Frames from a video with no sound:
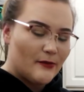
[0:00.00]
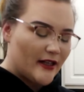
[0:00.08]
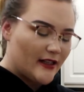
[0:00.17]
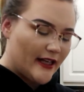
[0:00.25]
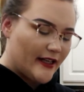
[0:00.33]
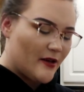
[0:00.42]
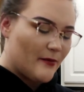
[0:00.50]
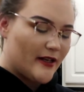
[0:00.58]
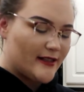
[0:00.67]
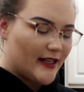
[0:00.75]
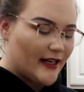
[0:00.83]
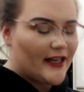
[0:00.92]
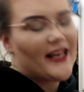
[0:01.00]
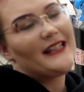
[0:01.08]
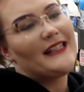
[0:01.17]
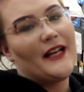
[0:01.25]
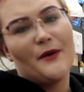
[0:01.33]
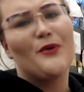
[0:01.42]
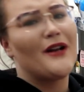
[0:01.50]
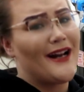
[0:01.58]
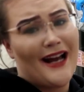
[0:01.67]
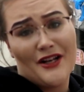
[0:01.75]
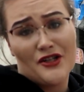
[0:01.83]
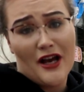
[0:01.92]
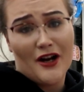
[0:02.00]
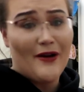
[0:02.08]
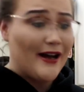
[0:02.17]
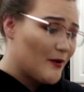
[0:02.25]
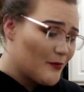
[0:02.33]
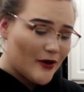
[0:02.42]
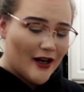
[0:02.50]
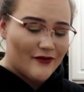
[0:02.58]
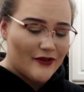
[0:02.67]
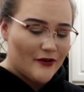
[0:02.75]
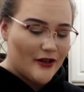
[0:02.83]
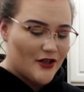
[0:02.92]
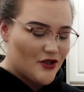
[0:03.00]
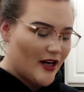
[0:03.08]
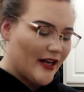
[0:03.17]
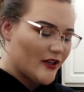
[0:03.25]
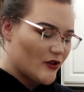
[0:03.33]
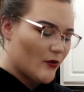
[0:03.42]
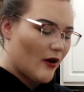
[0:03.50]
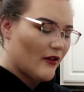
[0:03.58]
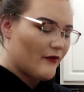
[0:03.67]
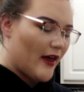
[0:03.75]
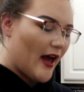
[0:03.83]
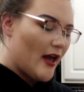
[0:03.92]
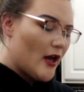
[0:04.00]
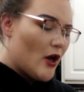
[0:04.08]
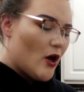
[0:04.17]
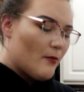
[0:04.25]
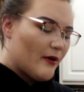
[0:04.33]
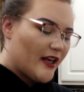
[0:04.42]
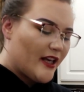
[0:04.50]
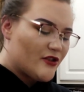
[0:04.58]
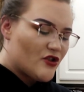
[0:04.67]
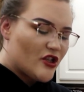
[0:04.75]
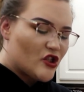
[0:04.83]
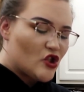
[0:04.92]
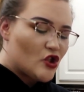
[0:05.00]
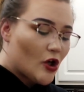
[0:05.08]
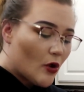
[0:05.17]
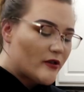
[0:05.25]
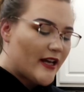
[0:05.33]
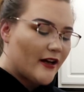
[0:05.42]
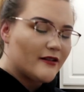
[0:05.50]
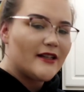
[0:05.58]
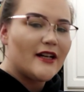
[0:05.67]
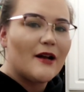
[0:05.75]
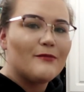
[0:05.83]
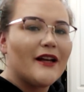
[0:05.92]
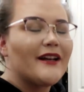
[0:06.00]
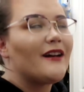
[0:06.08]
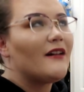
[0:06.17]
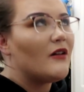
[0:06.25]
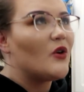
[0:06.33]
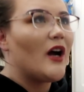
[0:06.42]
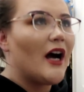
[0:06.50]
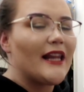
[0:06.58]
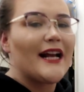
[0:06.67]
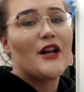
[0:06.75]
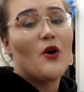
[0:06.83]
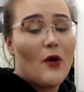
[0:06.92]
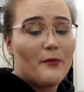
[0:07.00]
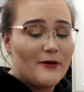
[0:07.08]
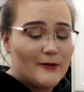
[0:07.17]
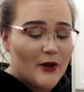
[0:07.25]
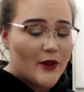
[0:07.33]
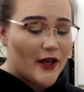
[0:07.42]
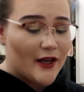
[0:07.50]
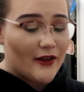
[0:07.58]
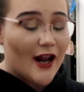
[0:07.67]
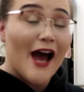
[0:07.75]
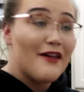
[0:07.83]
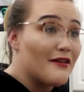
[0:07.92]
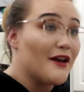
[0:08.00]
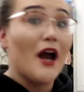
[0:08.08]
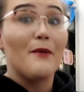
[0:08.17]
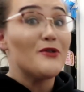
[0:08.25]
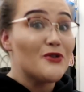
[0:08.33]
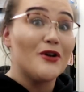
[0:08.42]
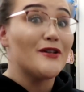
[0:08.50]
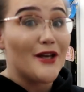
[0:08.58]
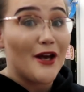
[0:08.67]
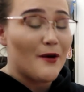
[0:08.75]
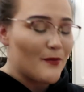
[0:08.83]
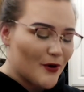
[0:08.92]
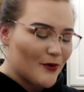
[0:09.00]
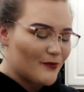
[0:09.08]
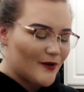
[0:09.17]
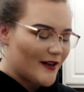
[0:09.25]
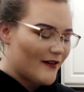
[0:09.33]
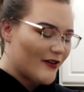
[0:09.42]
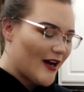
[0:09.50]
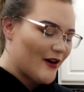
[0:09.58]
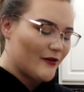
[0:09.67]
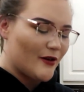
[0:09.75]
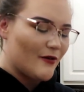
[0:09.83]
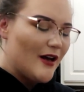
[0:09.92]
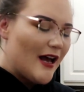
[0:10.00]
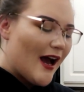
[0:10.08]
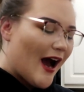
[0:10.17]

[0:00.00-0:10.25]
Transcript: somebody like him is. Like, yes, I can put on eyeshadow, I can put on foundation, I can do all of that, but he's just so talented. And I'm like, oh God, like I don't want people to think that I think I'm as good as him or whatever. I don't know.